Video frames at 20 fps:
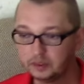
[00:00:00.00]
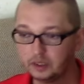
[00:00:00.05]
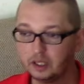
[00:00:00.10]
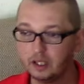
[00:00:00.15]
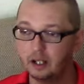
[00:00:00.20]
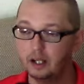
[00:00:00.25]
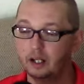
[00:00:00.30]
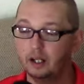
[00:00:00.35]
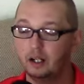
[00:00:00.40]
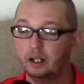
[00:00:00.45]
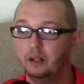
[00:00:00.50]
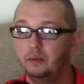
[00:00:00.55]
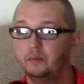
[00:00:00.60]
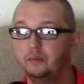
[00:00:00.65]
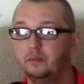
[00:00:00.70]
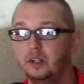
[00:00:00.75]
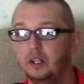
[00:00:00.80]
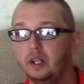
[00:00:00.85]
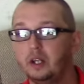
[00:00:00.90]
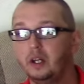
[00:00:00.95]

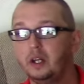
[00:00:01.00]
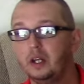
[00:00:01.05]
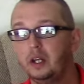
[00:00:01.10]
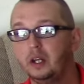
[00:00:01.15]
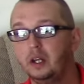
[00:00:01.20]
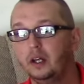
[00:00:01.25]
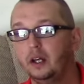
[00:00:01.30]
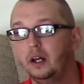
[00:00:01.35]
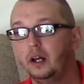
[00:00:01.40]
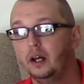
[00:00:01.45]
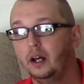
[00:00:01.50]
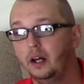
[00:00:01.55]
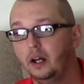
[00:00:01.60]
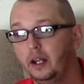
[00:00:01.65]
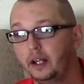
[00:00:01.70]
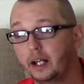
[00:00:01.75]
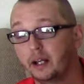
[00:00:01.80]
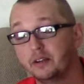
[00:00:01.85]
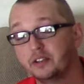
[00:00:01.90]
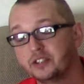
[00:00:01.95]
Like
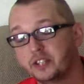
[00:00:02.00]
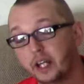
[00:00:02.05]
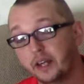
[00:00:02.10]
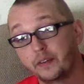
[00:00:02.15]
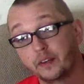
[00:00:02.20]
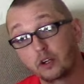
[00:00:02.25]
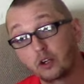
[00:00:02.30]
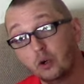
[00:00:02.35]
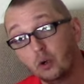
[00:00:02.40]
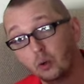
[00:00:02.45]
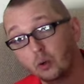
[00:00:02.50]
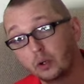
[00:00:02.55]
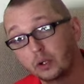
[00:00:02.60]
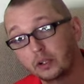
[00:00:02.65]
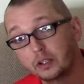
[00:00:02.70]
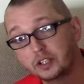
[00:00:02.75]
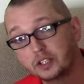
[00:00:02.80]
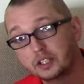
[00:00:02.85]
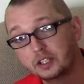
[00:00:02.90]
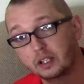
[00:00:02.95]
I was saying, the
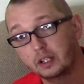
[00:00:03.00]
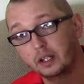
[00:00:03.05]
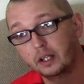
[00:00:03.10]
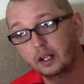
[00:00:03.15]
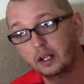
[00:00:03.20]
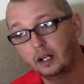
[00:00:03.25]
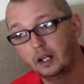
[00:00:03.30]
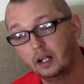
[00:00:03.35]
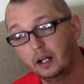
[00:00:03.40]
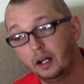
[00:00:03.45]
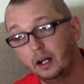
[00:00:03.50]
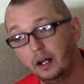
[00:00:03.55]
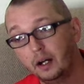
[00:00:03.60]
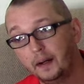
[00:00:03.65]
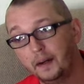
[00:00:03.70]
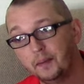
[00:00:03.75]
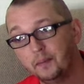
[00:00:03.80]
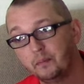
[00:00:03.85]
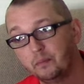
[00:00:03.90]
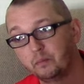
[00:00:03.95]
cores
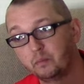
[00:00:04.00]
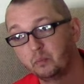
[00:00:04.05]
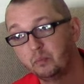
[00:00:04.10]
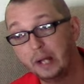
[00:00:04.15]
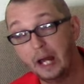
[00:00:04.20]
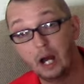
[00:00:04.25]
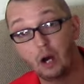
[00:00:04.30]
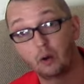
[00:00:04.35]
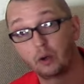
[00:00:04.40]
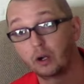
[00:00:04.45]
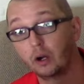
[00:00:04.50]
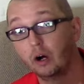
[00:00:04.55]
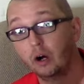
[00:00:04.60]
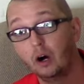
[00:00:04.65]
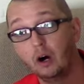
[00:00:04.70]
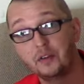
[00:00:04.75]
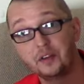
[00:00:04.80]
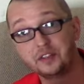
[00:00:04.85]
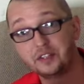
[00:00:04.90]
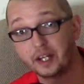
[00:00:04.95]
power
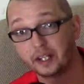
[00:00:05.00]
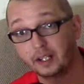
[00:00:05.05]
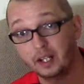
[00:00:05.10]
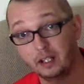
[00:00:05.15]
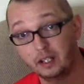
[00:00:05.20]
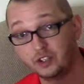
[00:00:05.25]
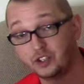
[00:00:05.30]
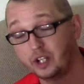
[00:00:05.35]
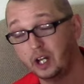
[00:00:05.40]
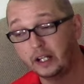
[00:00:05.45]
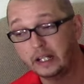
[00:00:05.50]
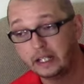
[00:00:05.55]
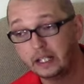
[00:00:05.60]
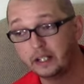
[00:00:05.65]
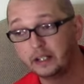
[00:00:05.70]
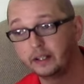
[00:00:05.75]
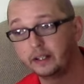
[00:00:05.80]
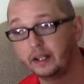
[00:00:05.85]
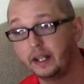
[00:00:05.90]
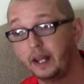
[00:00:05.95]
all the technology on
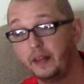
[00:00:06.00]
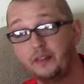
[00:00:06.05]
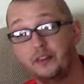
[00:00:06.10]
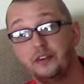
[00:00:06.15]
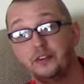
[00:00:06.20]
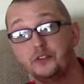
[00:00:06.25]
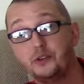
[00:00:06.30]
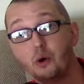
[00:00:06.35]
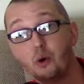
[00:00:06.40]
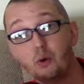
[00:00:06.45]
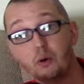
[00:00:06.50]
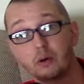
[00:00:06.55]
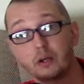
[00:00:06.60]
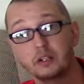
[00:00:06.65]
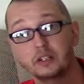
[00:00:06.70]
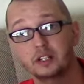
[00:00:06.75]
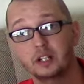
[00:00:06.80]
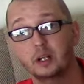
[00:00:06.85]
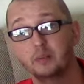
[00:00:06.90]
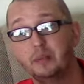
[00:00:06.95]
Eden, and the
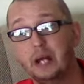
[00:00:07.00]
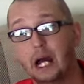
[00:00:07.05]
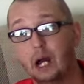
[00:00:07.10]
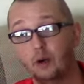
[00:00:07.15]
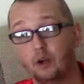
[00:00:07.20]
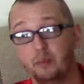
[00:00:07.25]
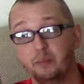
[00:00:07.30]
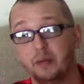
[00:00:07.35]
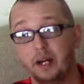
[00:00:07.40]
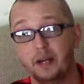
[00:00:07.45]
doors are powered by